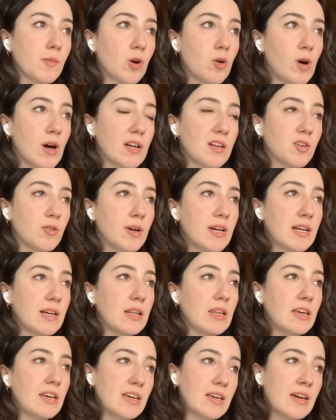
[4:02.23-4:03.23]
quite
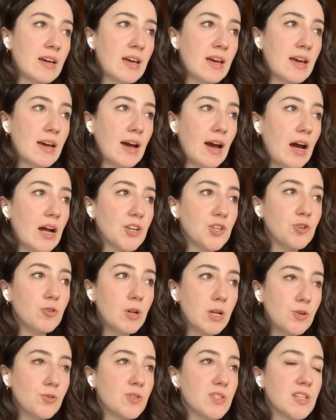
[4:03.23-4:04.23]
quickly and you
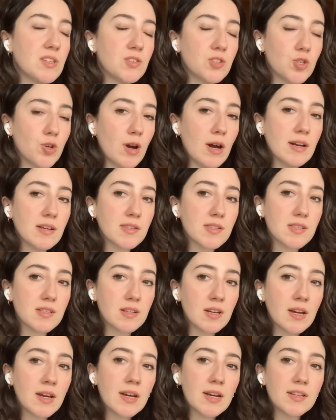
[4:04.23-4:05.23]
lose interest.
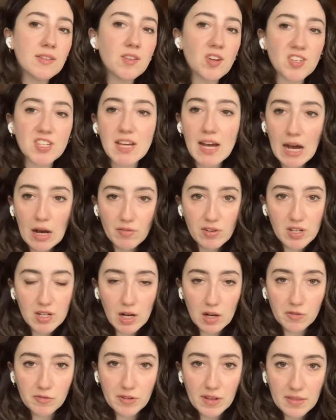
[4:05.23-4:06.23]
Does it have
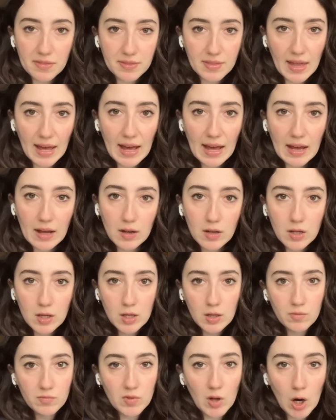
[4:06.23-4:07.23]
enough in there,
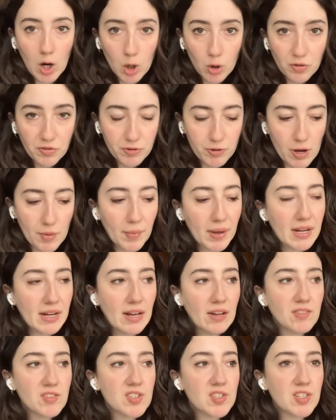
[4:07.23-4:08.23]
the whole 3
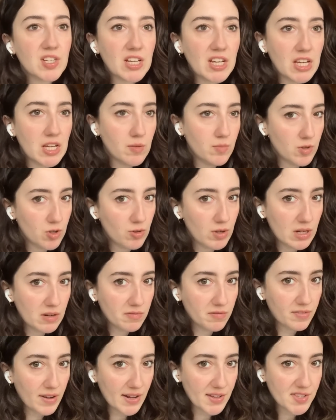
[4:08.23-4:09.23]
minutes, to keep you
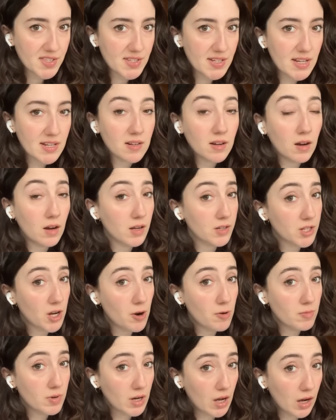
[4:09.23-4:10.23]
invested? I
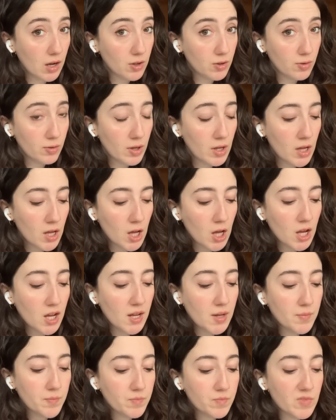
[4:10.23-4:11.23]
don't know.
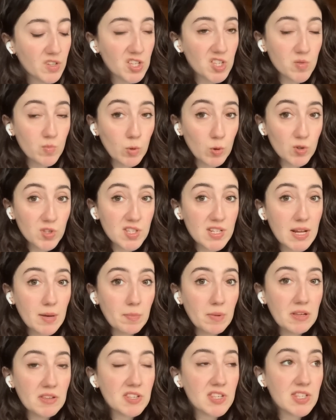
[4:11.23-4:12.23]
The small
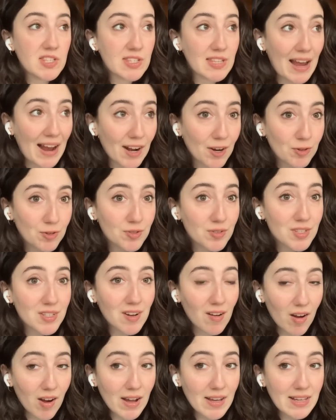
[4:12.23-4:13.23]
snippet sounds
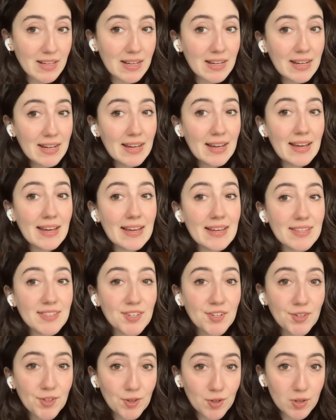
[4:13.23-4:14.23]
like it is
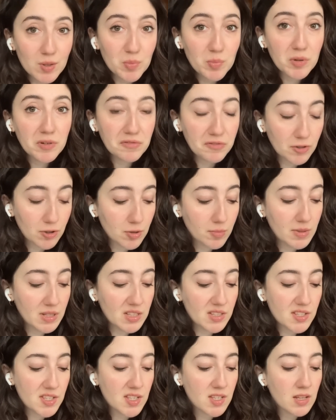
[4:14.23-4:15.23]
a good
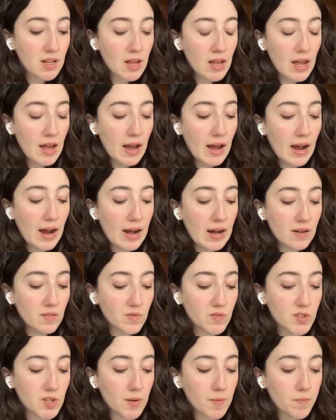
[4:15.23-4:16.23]
performance and